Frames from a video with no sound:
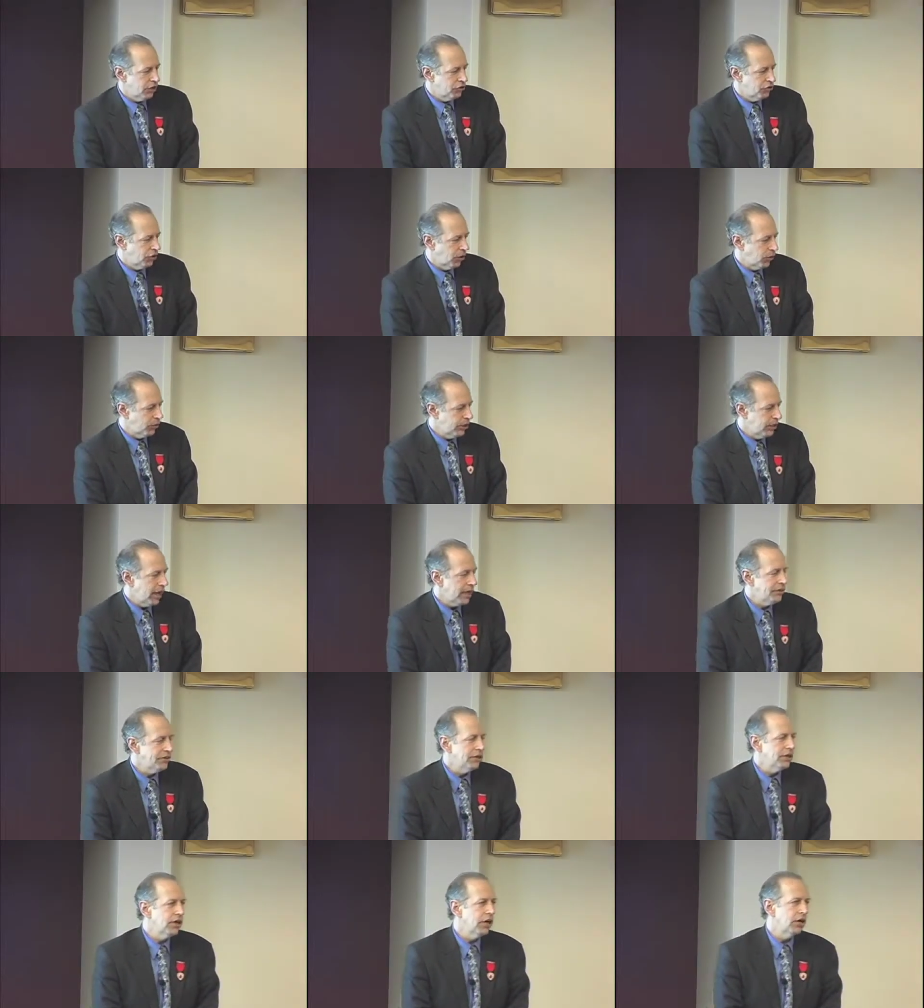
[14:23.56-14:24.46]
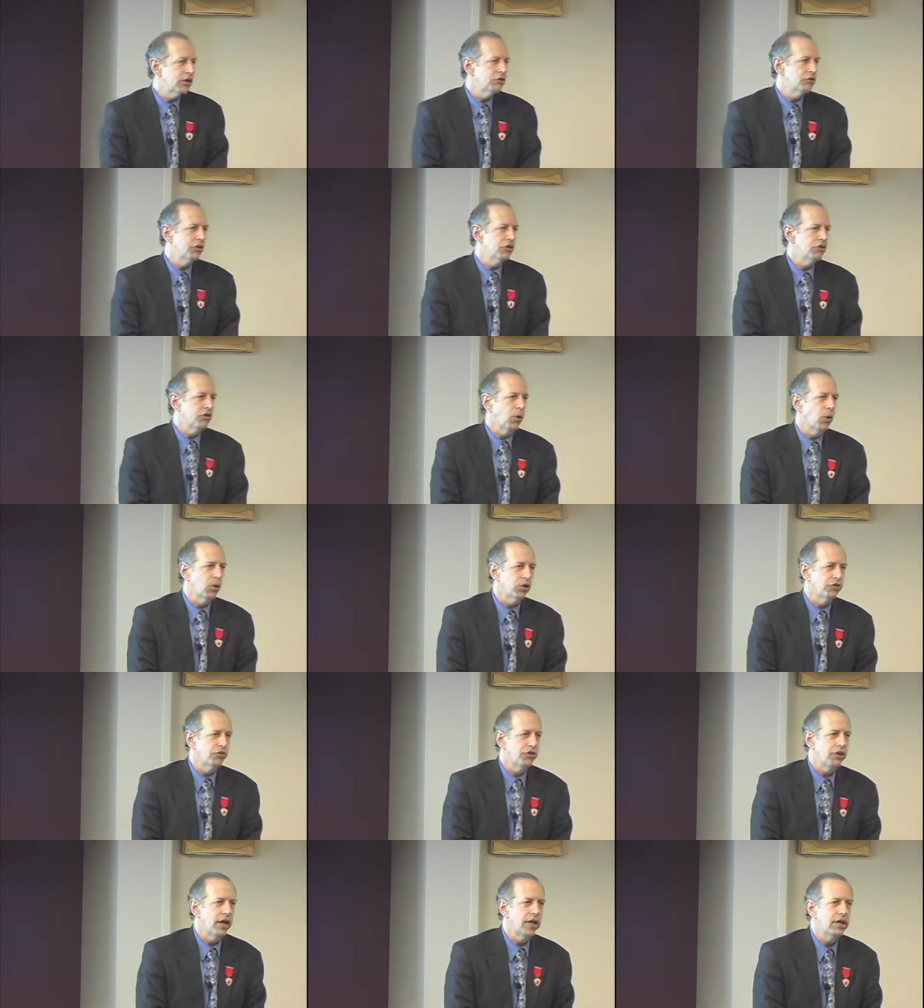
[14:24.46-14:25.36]
So in the 1800s,
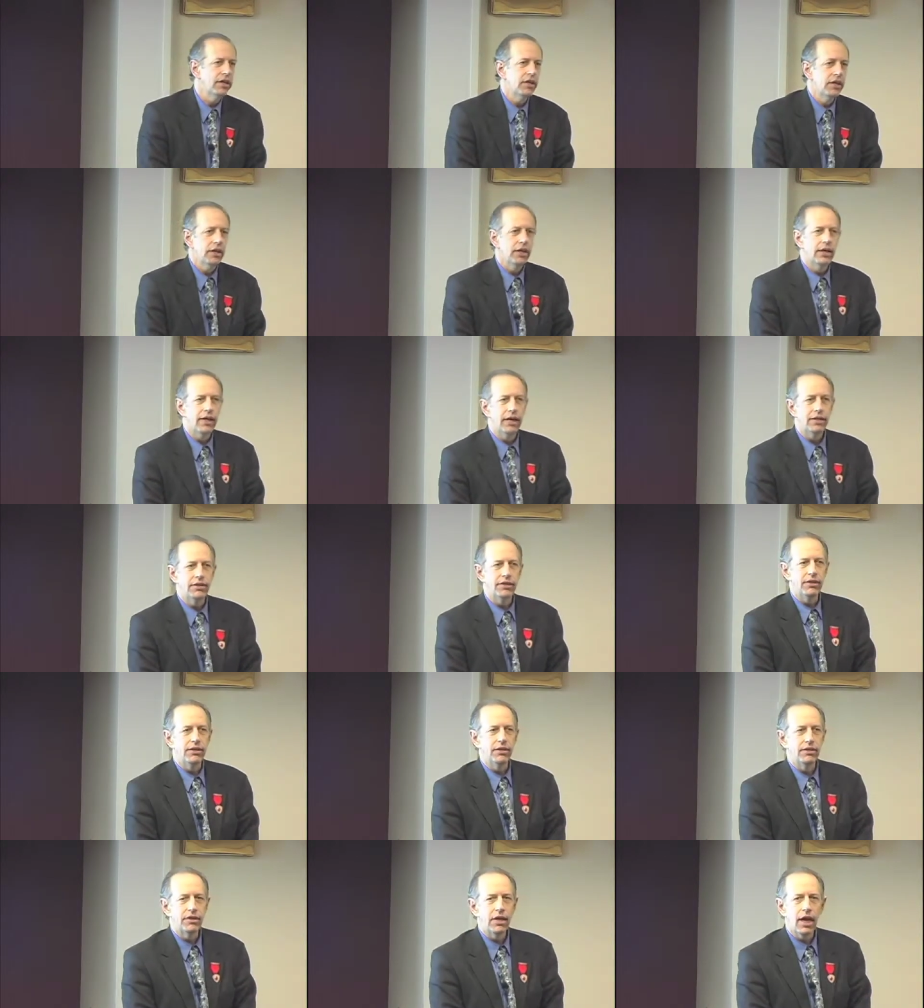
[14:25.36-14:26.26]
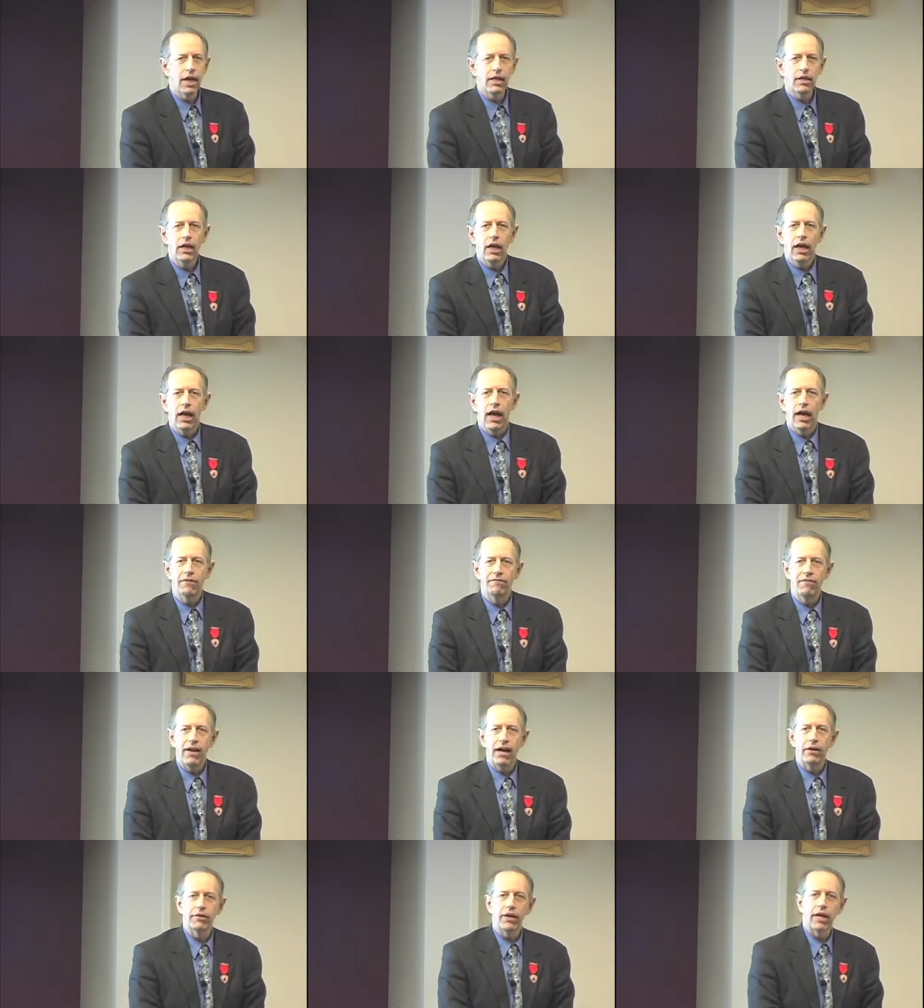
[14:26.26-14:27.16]
Oersted in 1810 had
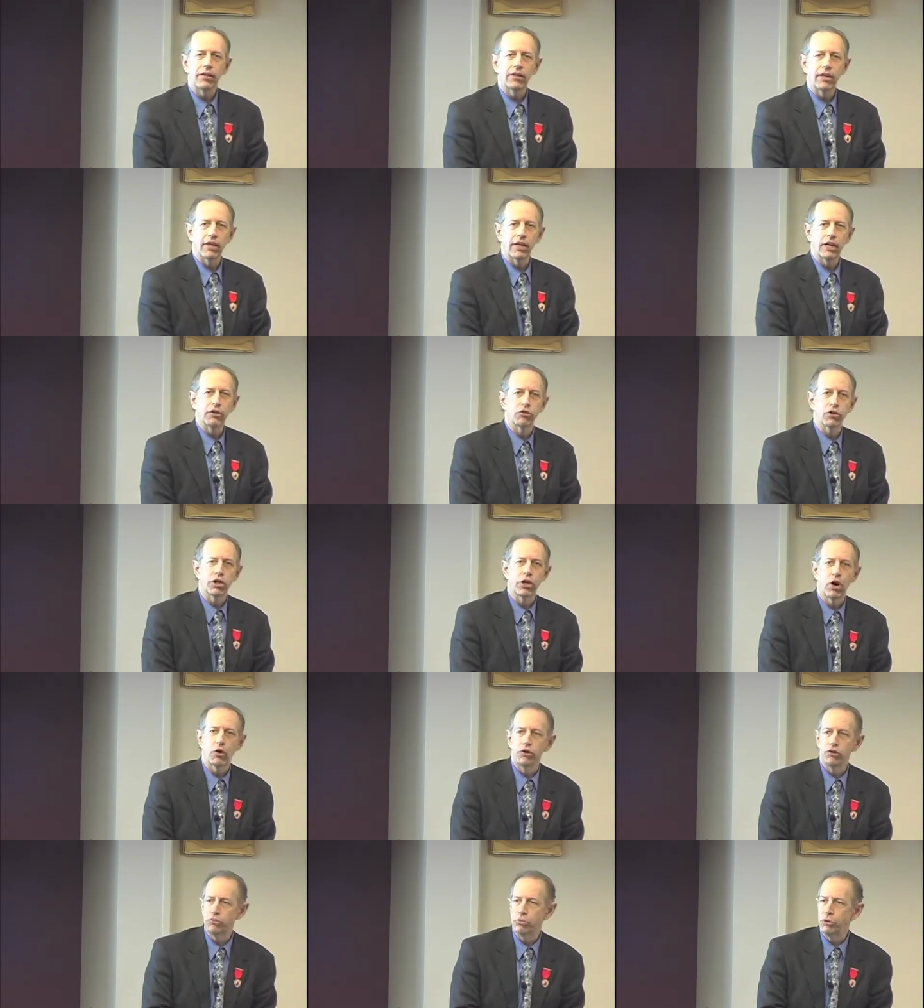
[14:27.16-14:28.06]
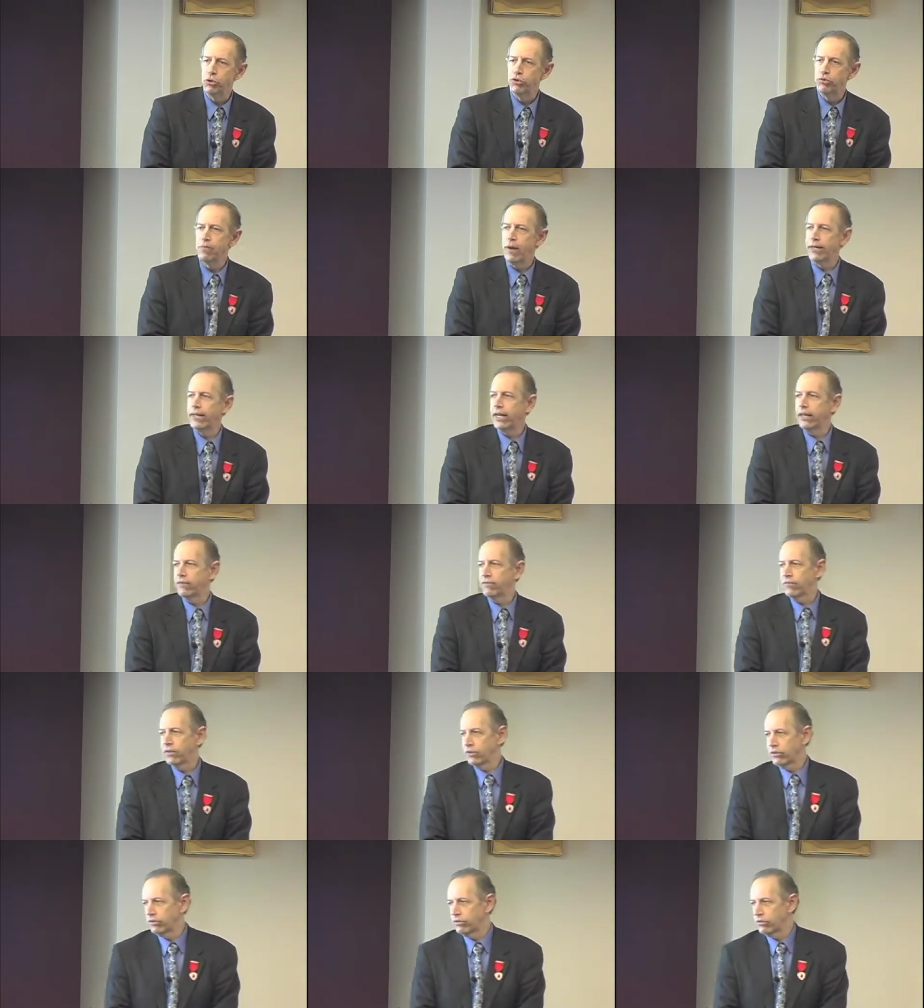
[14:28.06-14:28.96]
found out that electric currents produce magnetic
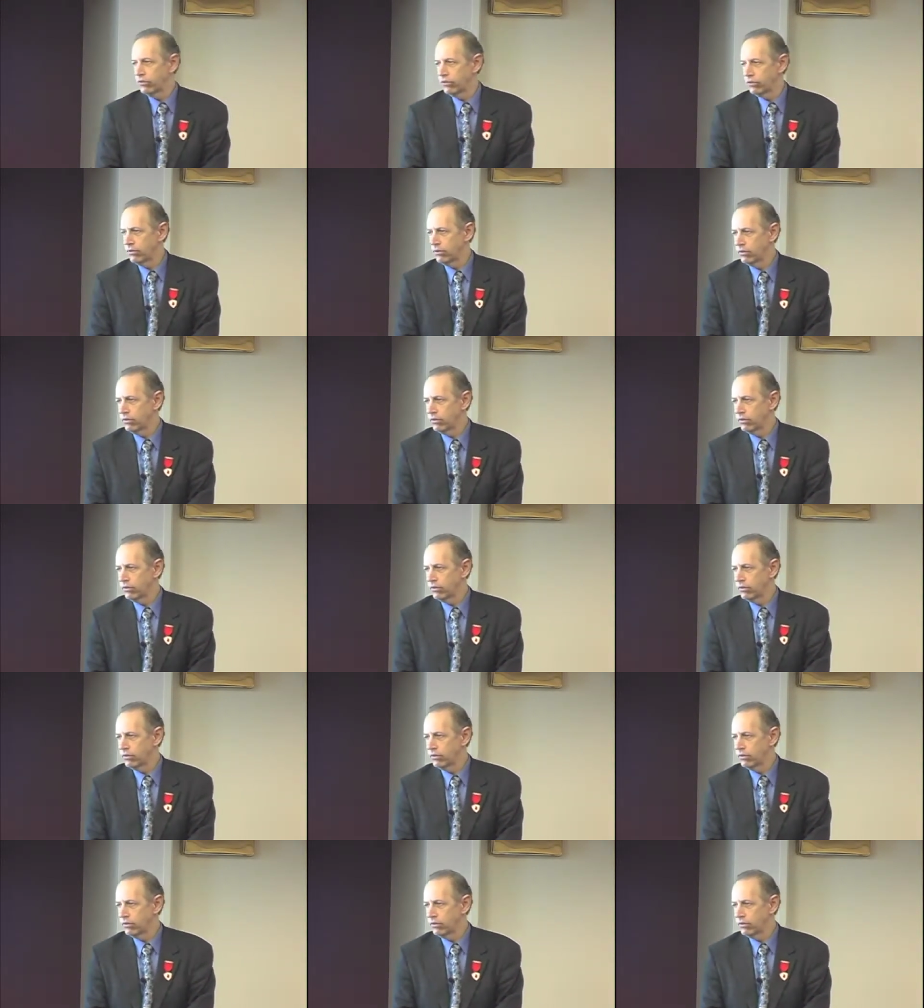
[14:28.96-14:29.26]
fields.